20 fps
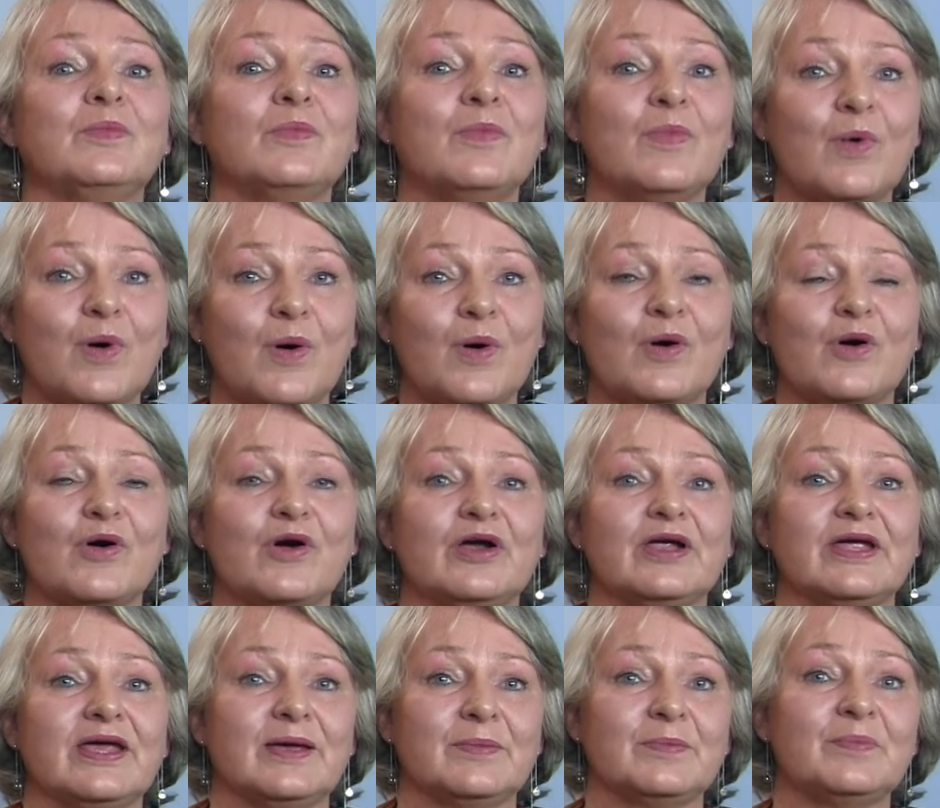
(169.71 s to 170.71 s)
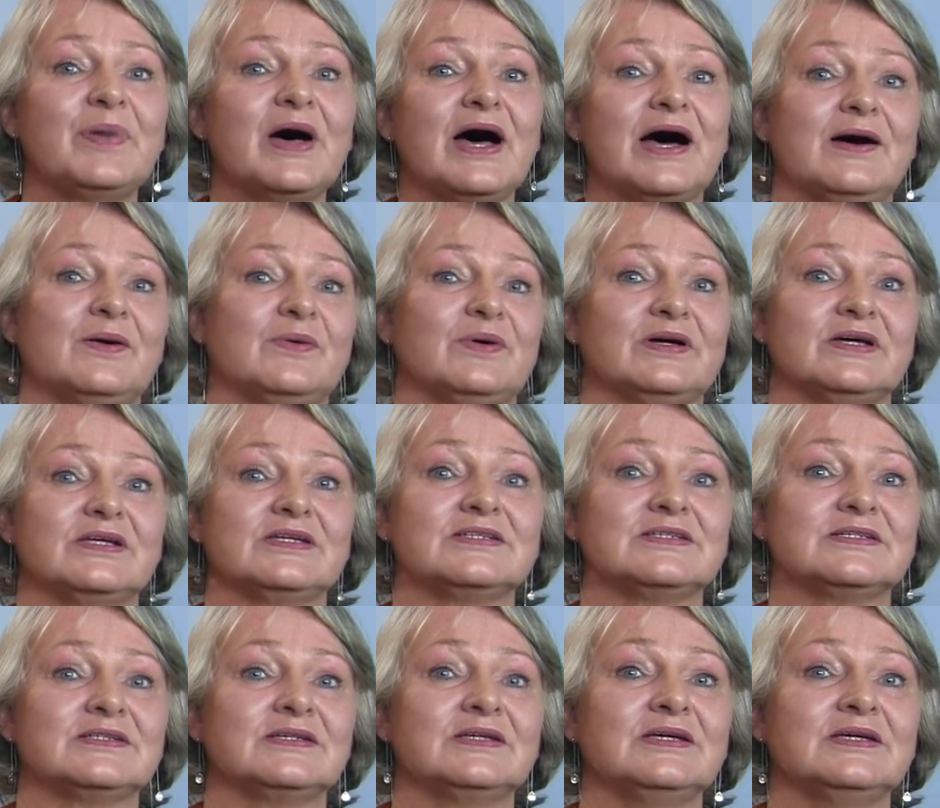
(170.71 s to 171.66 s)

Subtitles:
more empowered.